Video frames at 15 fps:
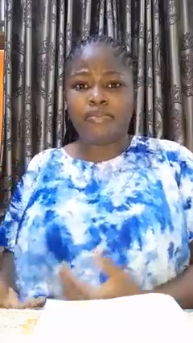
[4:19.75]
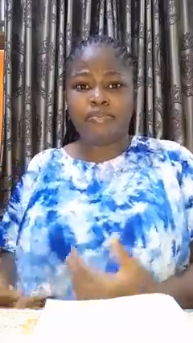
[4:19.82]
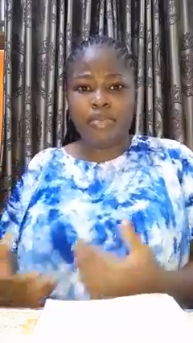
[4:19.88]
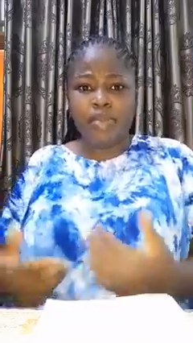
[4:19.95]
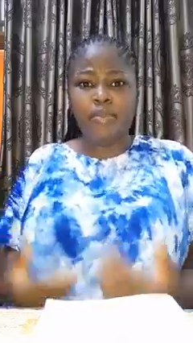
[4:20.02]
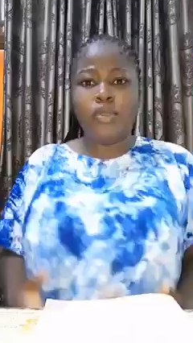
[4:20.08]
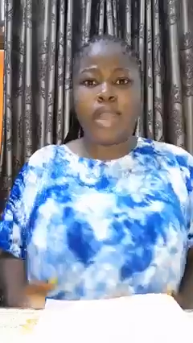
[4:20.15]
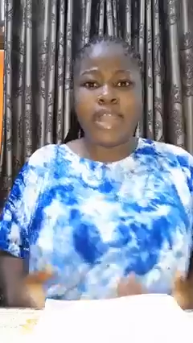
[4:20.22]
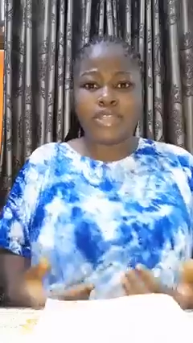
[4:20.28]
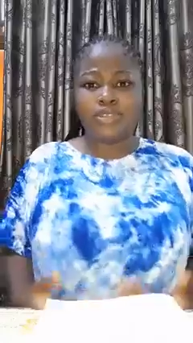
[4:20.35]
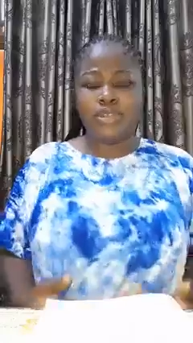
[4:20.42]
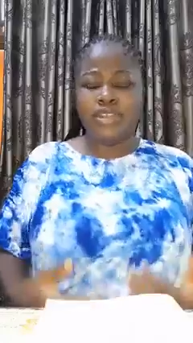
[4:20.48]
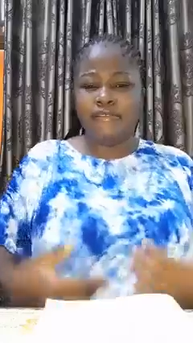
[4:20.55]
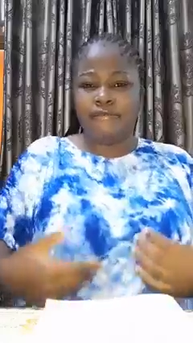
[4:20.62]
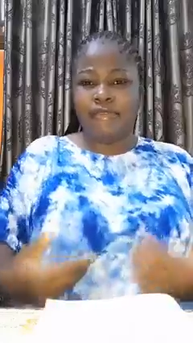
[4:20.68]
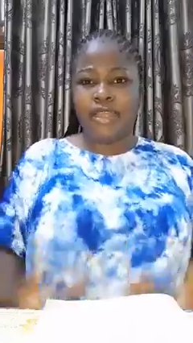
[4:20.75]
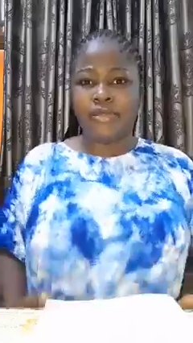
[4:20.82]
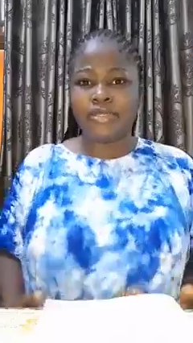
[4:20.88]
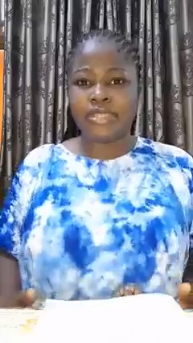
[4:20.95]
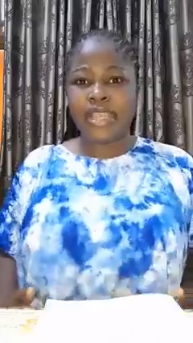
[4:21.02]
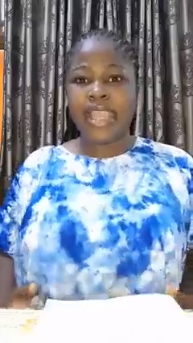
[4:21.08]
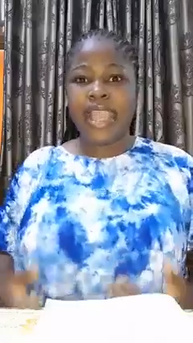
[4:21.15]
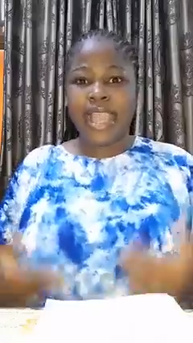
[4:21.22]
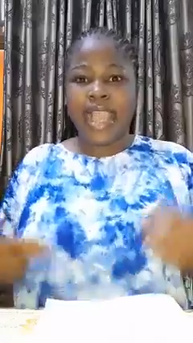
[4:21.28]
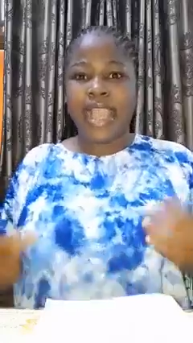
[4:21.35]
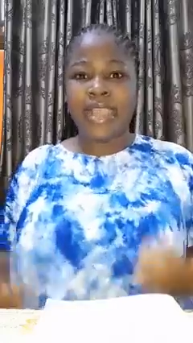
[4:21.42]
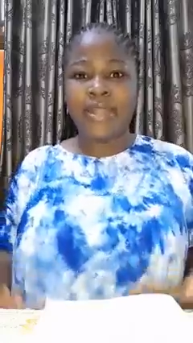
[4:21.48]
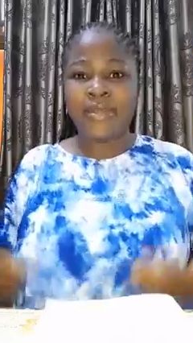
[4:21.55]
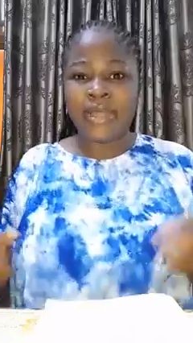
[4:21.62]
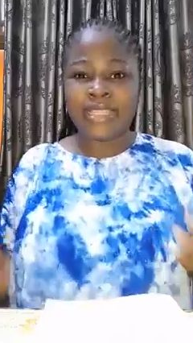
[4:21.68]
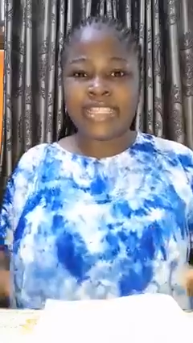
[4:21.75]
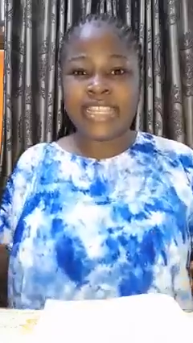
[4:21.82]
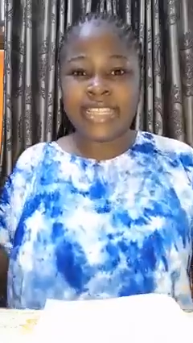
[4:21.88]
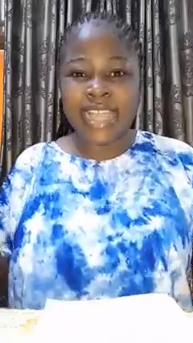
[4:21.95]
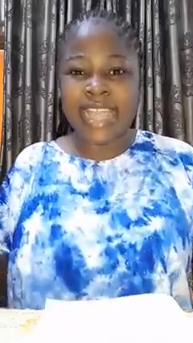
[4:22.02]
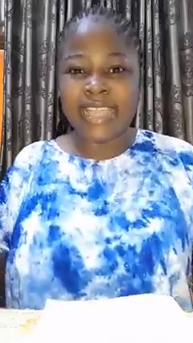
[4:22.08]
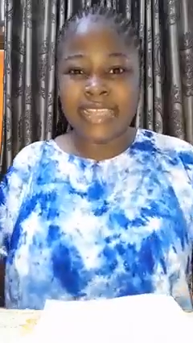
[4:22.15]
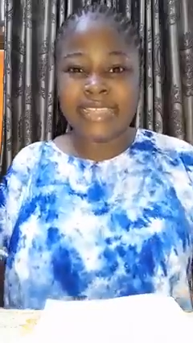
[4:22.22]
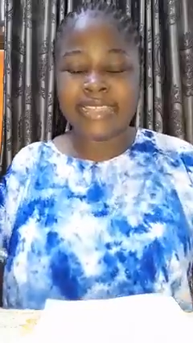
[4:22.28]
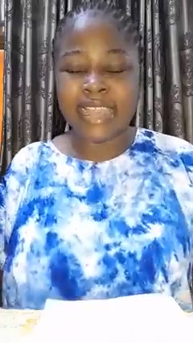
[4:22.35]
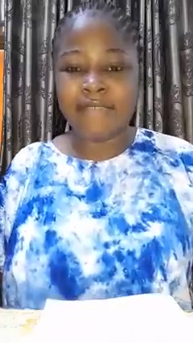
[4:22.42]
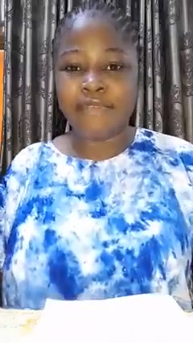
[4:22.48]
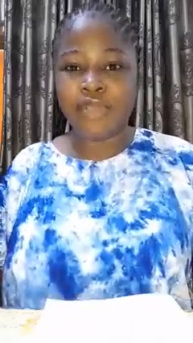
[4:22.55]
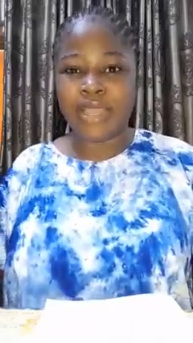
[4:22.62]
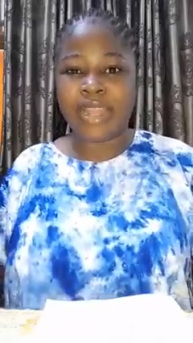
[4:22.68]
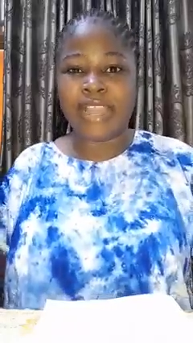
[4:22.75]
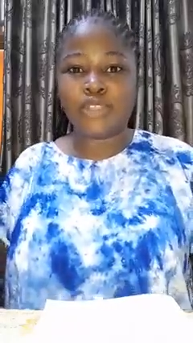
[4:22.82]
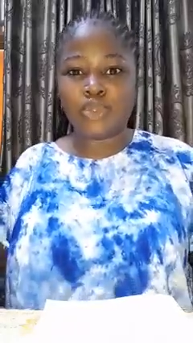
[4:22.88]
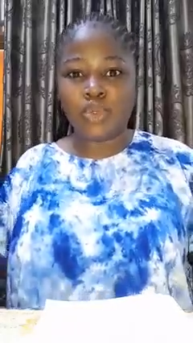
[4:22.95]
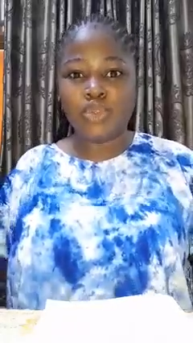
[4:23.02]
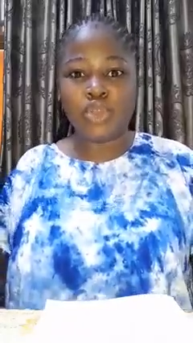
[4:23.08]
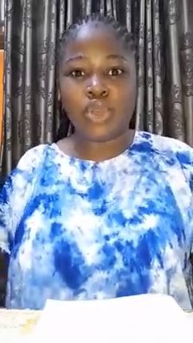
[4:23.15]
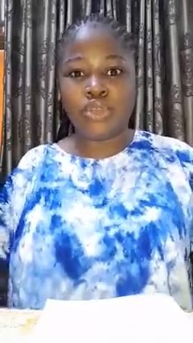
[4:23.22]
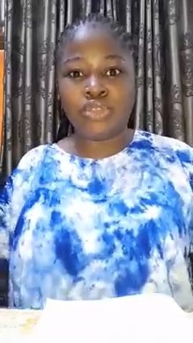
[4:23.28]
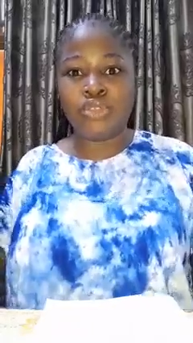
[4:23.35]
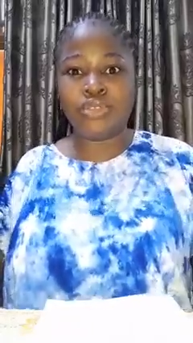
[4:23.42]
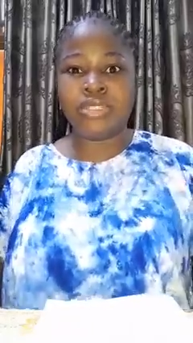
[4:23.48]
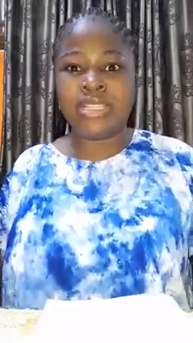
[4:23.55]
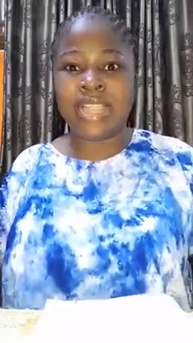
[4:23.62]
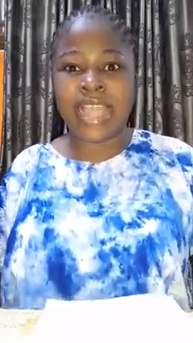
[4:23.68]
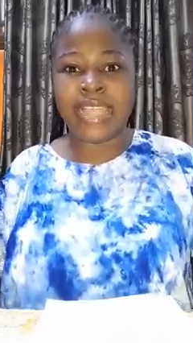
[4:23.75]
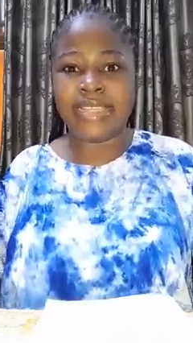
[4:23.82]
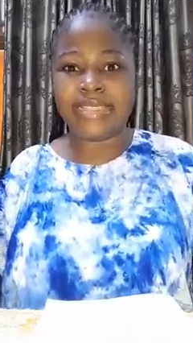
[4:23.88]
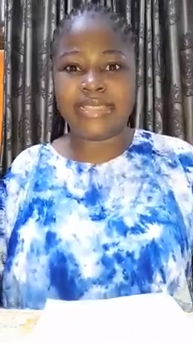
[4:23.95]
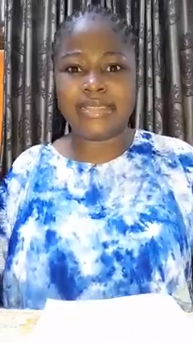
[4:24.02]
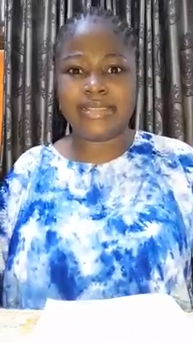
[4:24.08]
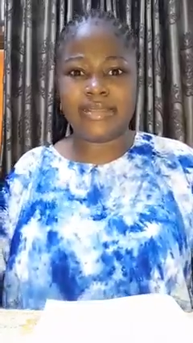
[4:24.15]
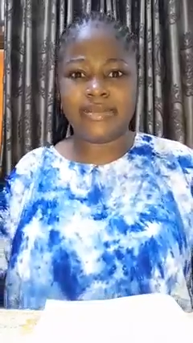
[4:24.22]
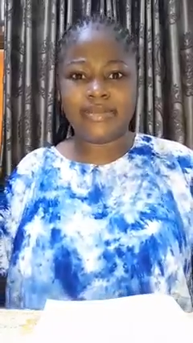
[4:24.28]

people actually felt I granted that interview and I told all those lies.